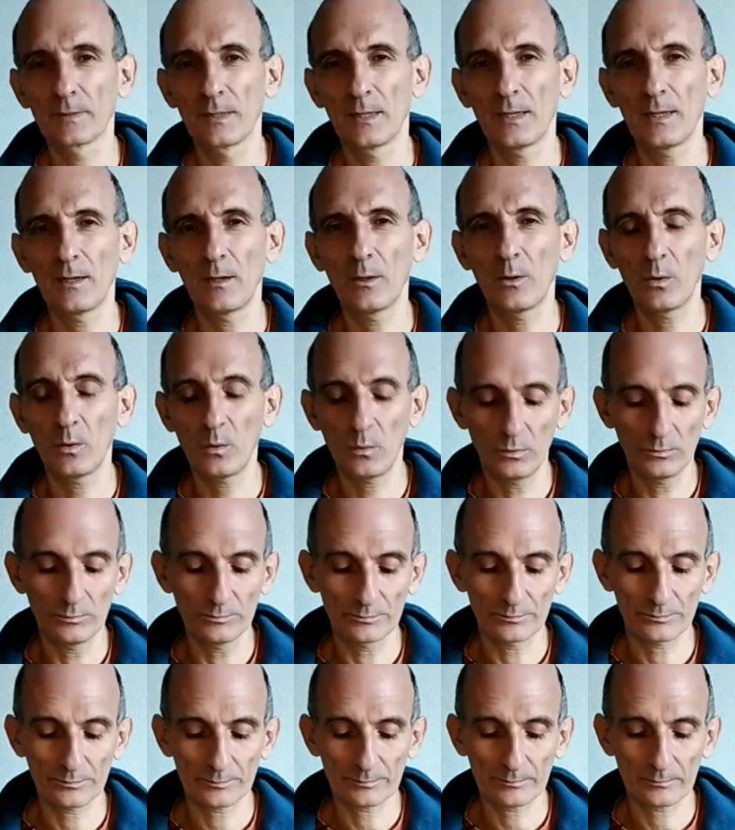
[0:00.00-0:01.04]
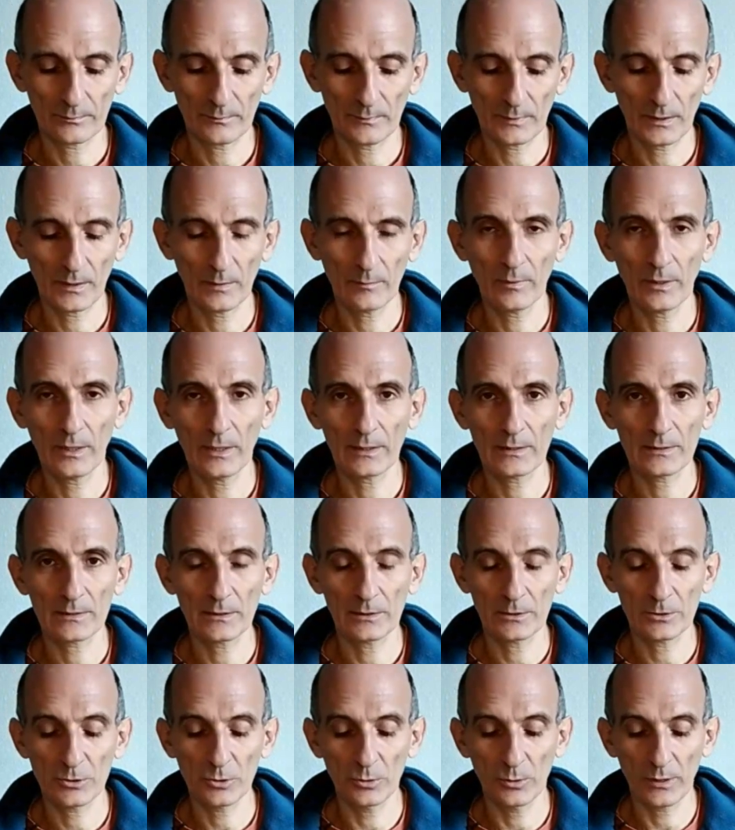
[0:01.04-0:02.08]
Hello, I'm Alex
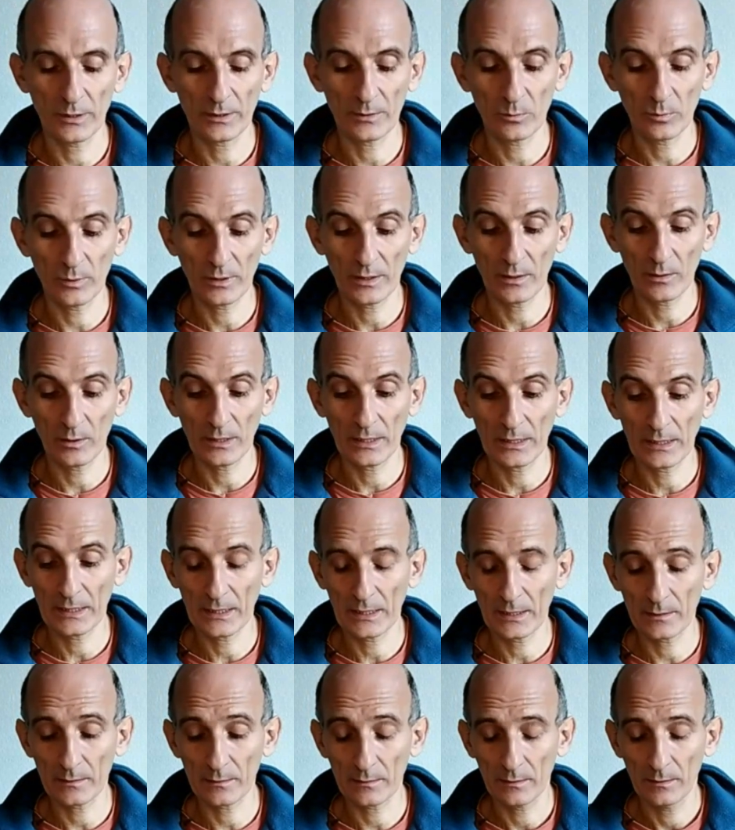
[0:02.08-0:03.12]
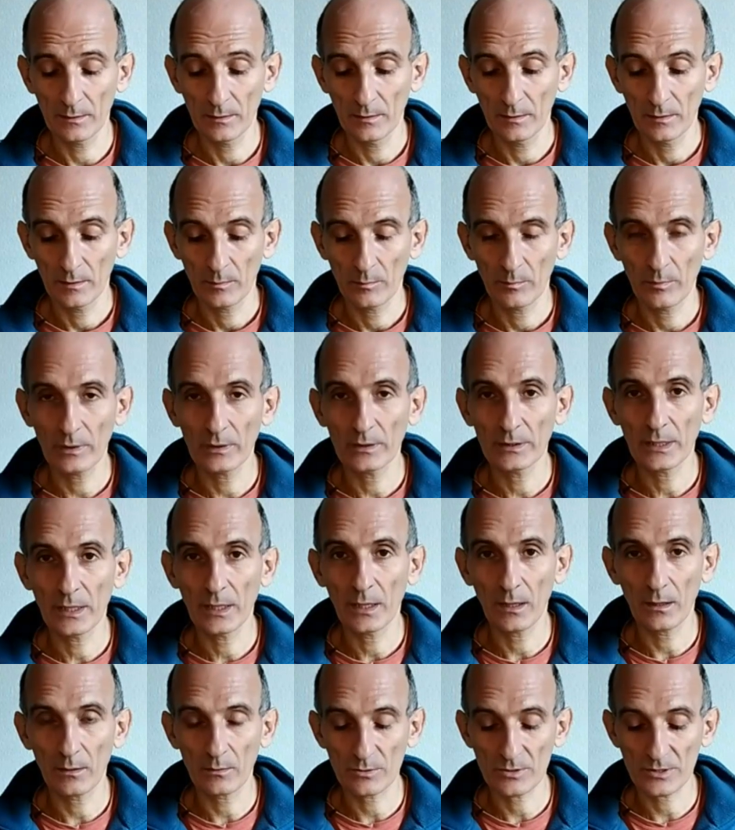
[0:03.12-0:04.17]
Lelchuk and we are again building
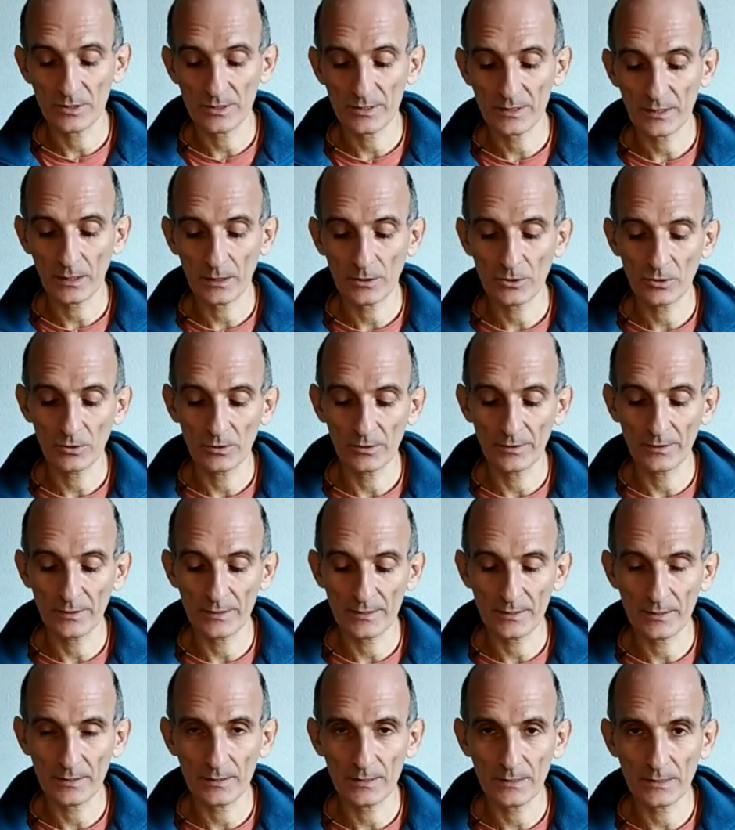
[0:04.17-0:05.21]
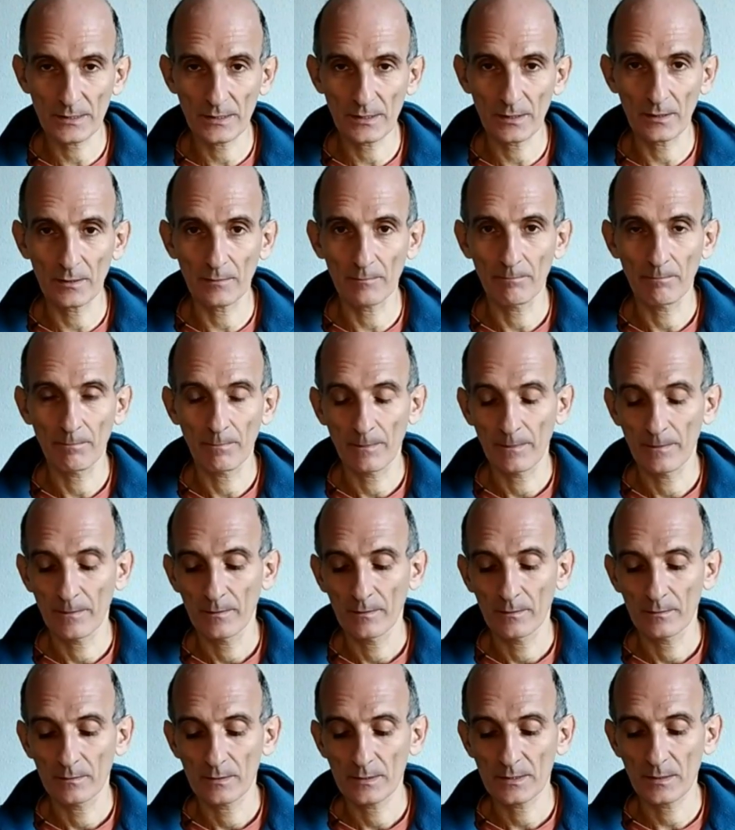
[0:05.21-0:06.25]
houses. Actually, this is the
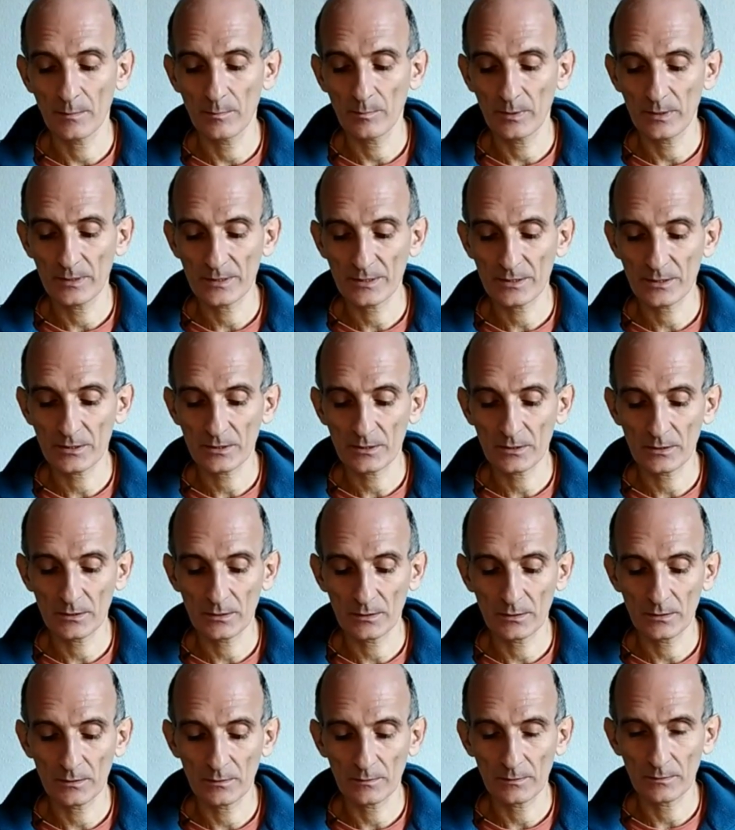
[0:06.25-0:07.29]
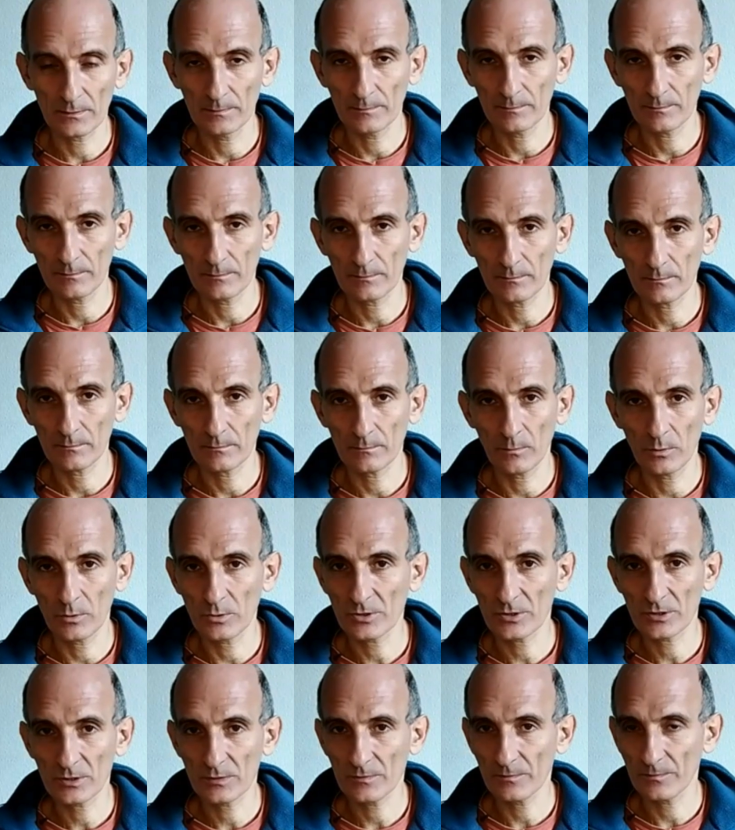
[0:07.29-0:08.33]
simplest,
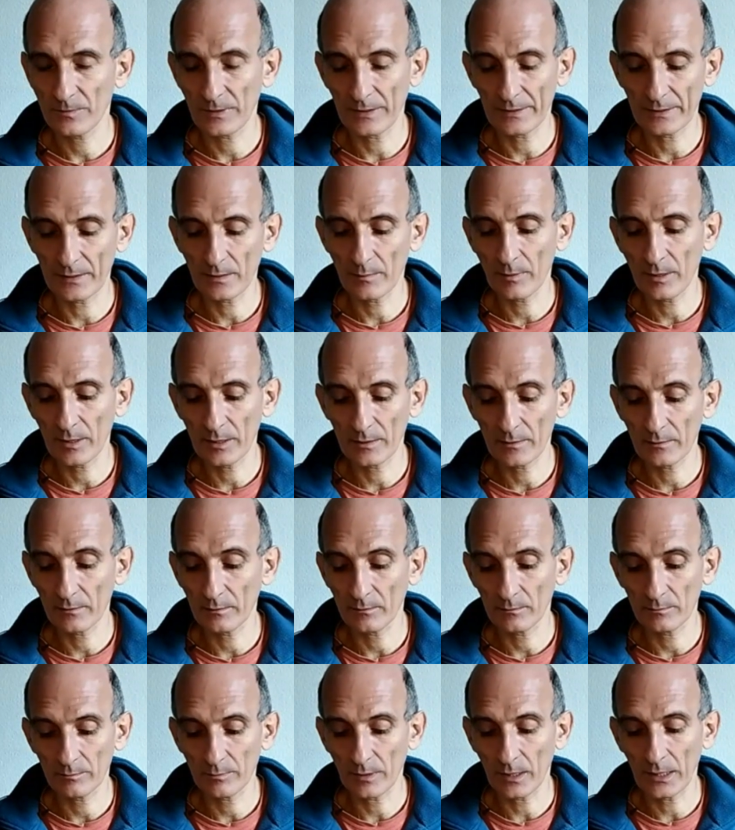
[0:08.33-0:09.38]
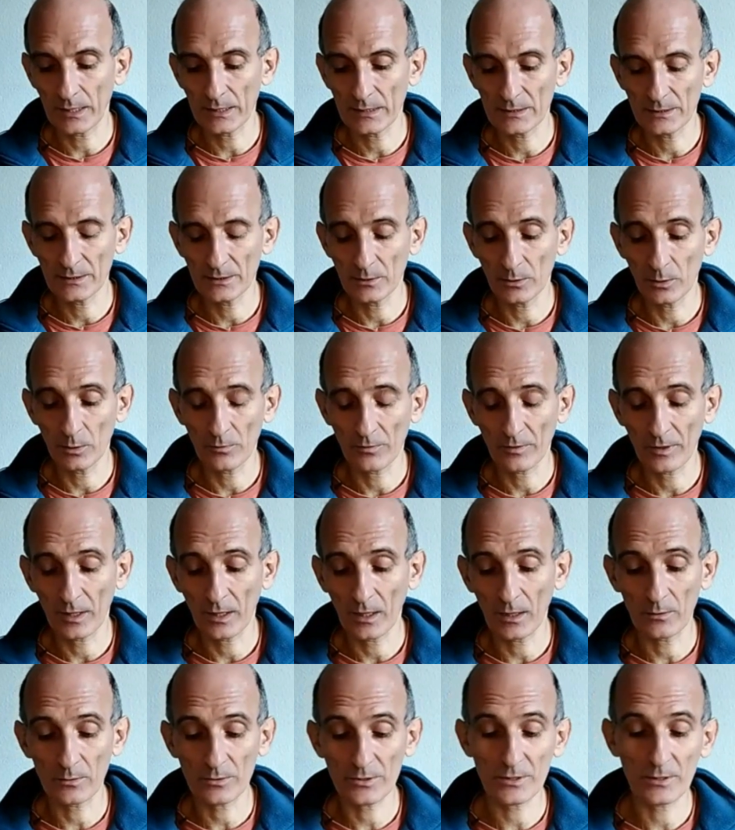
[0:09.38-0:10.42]
most fundamental idea of a
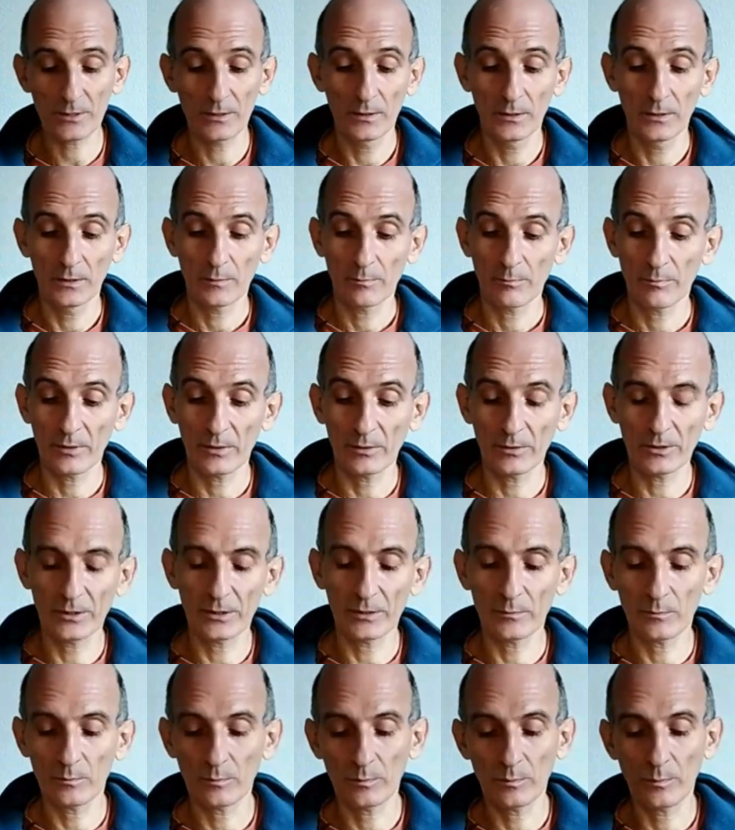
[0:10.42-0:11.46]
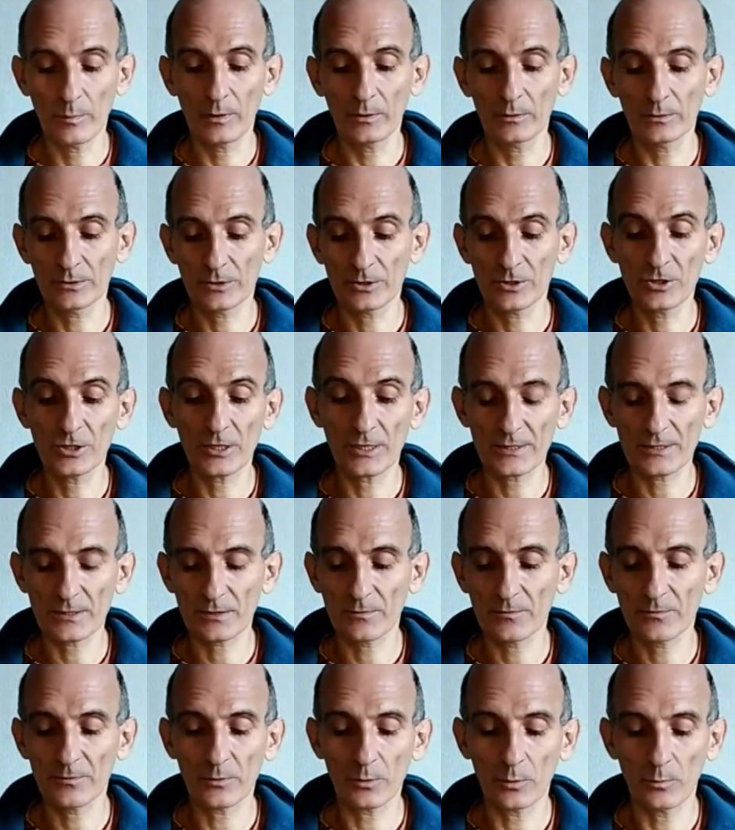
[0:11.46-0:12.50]
house, built just
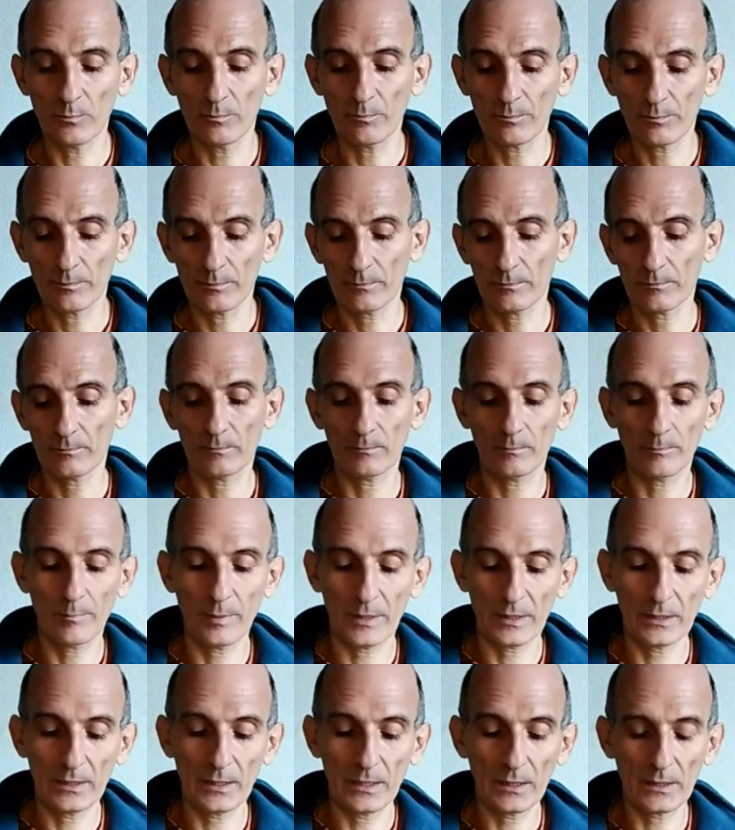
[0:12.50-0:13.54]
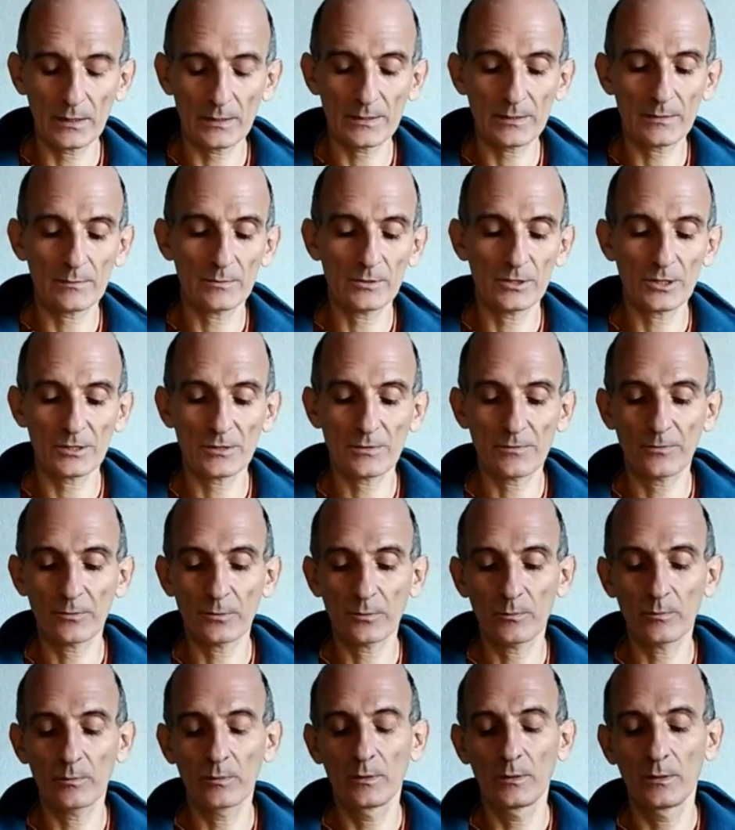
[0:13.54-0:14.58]
from pancakes, just
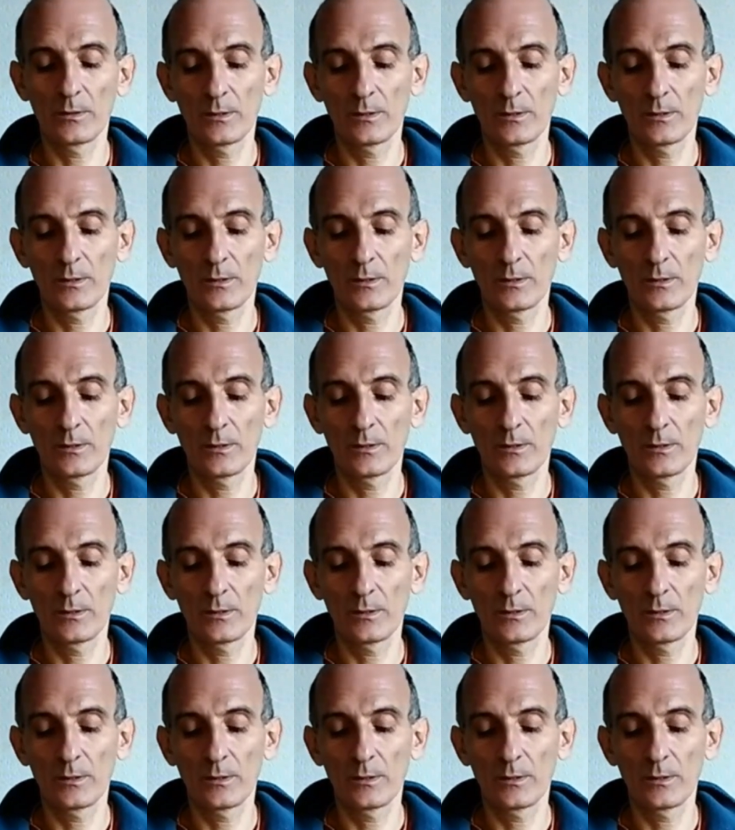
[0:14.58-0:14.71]
from